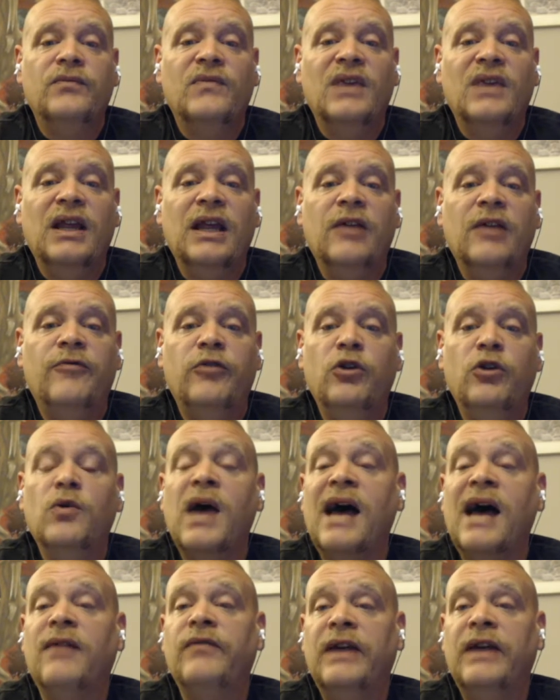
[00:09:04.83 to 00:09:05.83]
If you
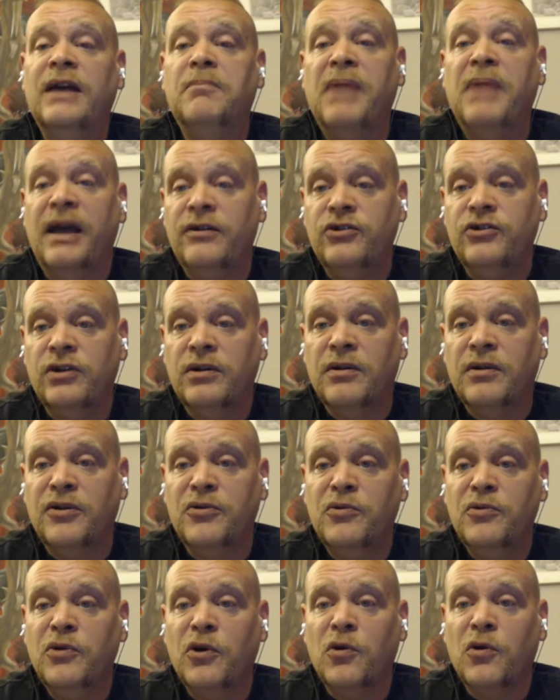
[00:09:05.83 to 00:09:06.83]
have a pension
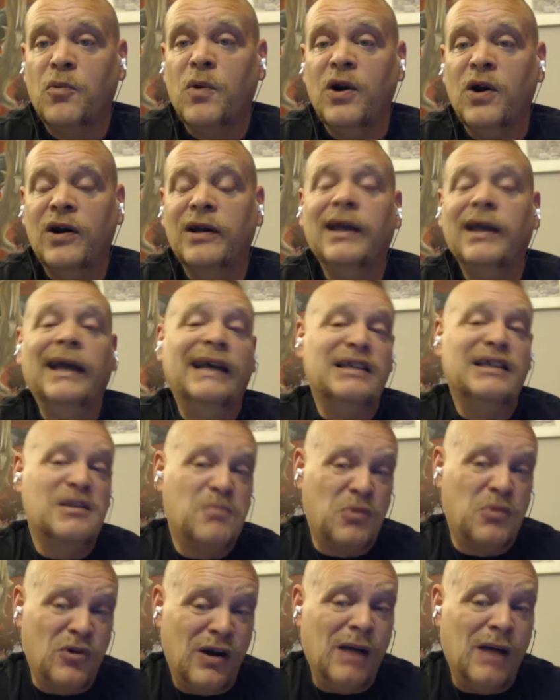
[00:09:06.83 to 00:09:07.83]
through your work, it's
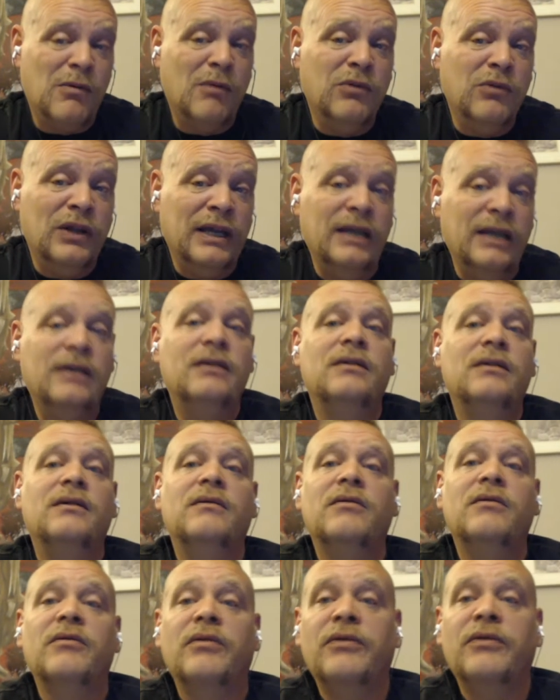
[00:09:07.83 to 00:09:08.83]
probably
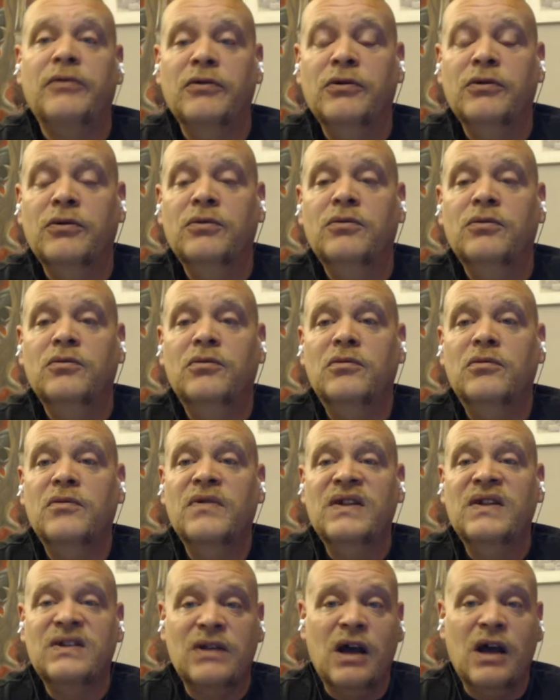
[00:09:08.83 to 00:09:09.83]
through
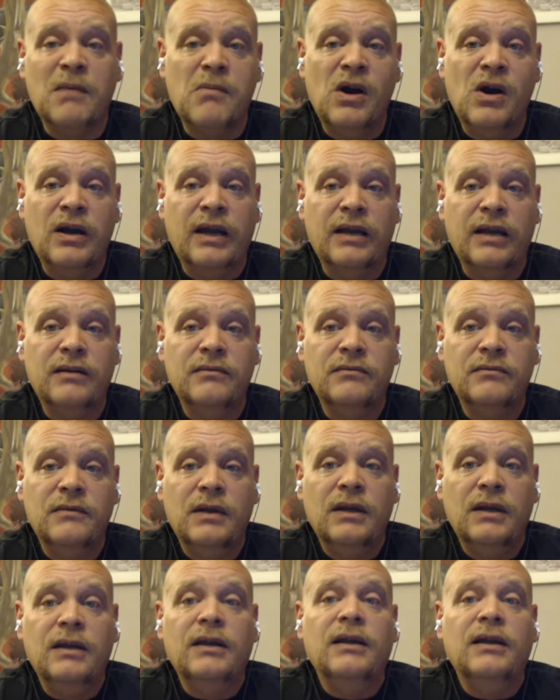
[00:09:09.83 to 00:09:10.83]
the stock market.
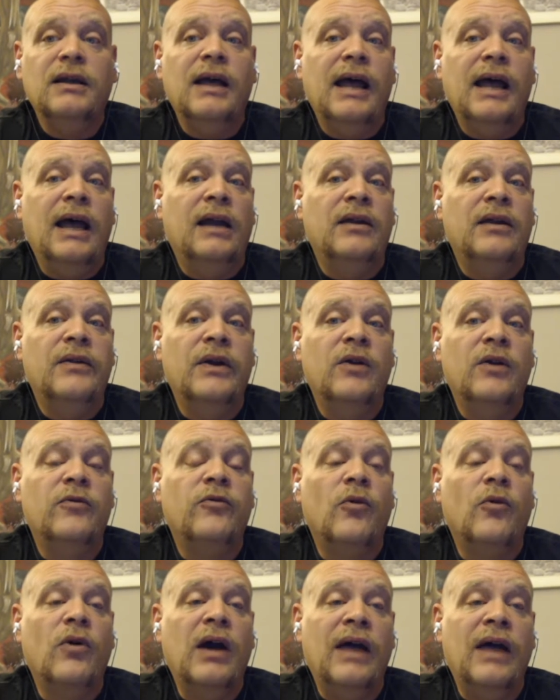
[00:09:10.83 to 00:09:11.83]
And
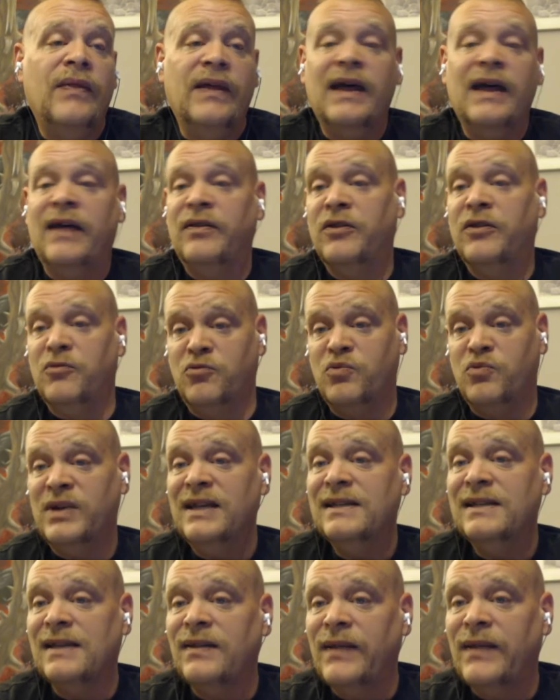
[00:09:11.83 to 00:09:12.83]
therefore, and the
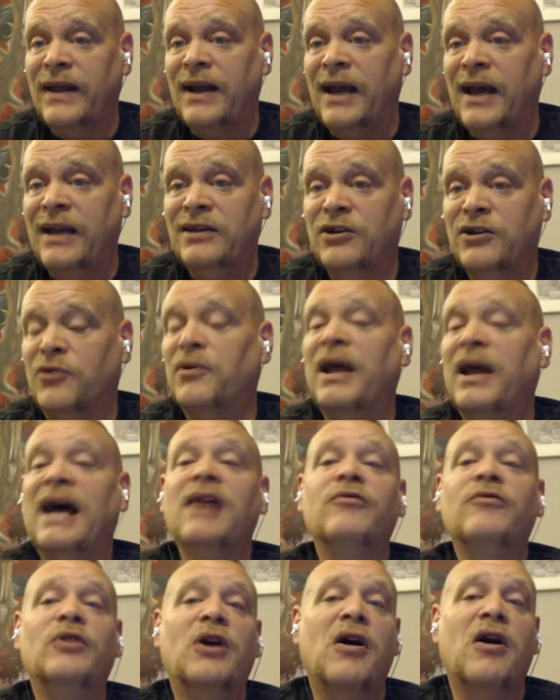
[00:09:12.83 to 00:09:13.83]
reason that I don't
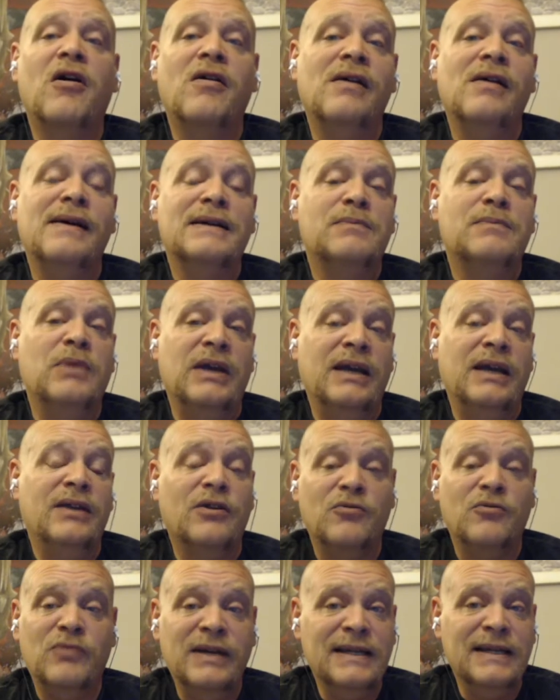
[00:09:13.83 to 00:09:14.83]
have an RRSP and the
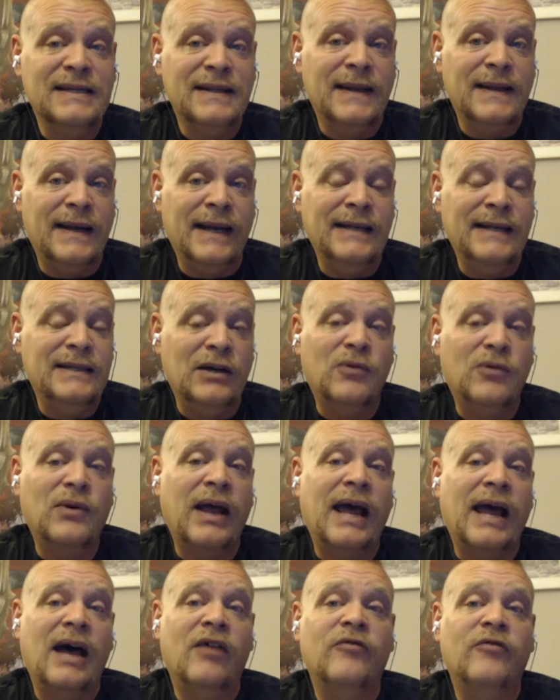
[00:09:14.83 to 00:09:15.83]
reason that I don't
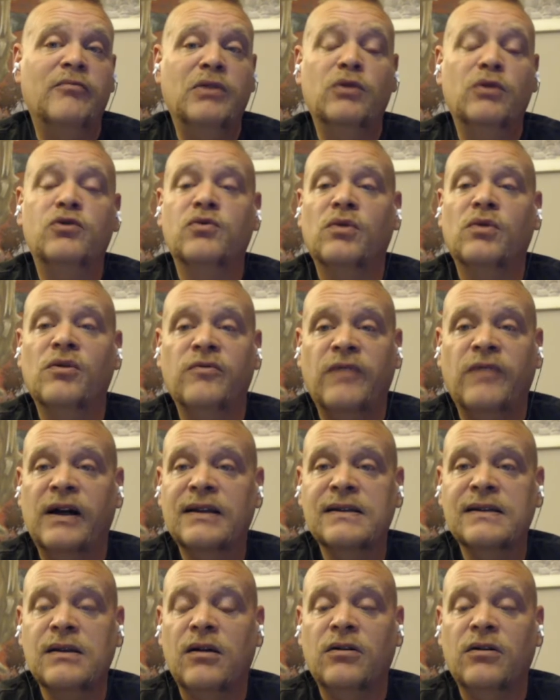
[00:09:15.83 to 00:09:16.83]
have mutual
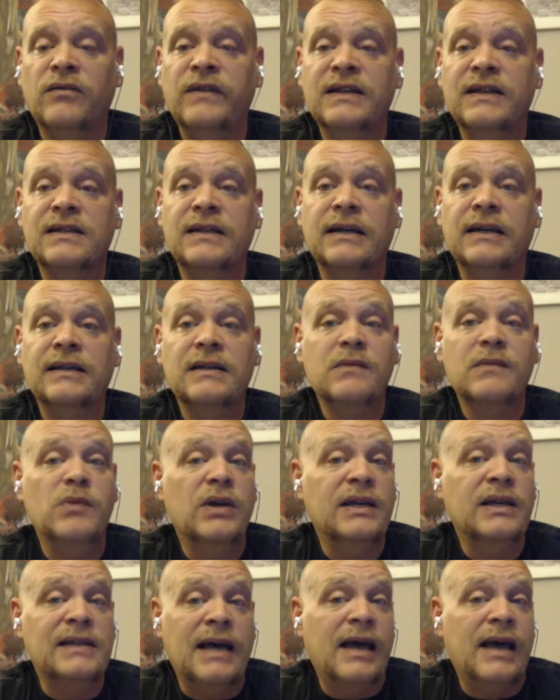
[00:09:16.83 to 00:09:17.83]
funds and all of these things is
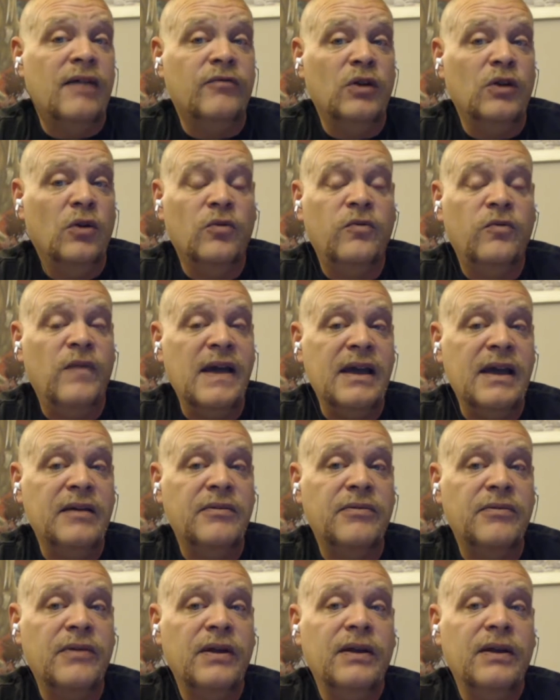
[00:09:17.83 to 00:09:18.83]
because I have no
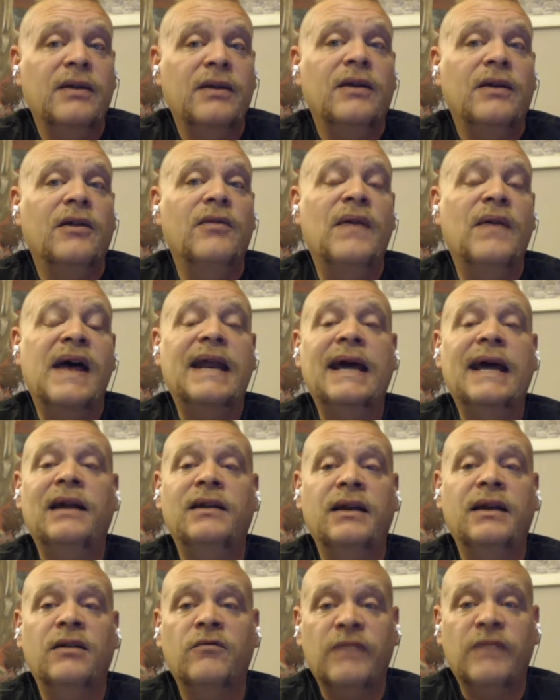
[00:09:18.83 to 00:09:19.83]
faith that
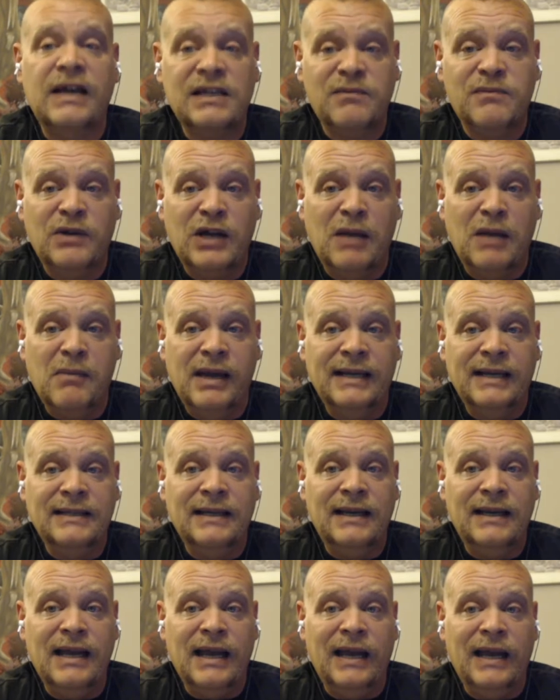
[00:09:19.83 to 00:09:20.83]
any investment I make
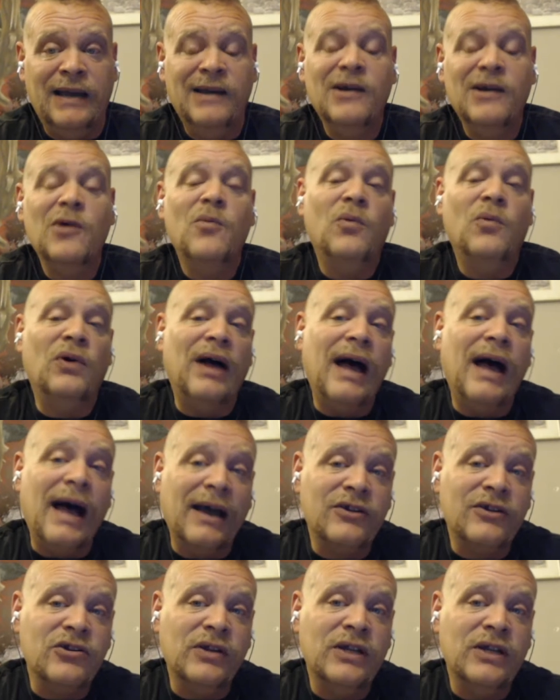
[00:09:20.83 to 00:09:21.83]
today will
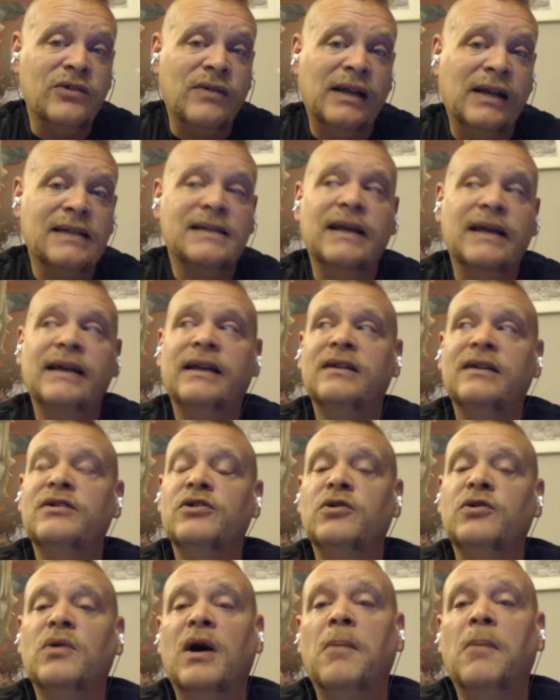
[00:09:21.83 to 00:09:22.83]
actually translate
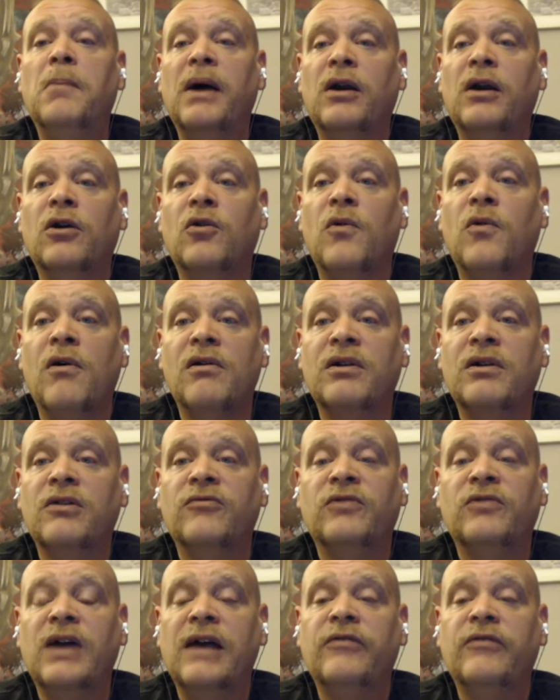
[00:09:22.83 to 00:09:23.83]
into a better quality of
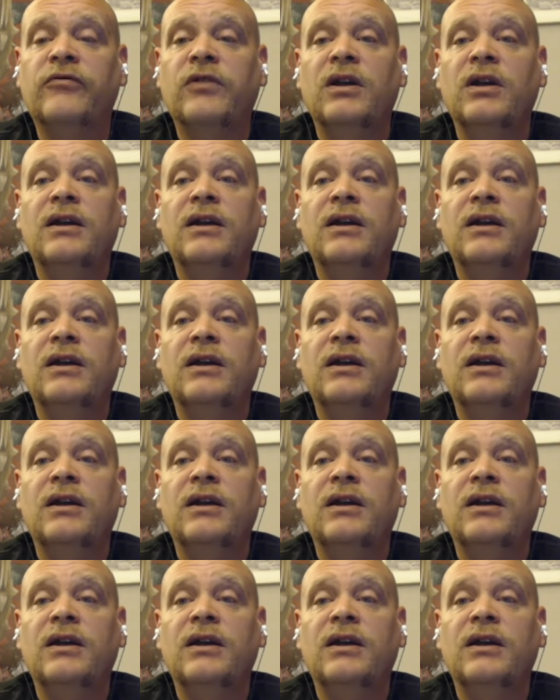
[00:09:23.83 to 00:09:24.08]
life.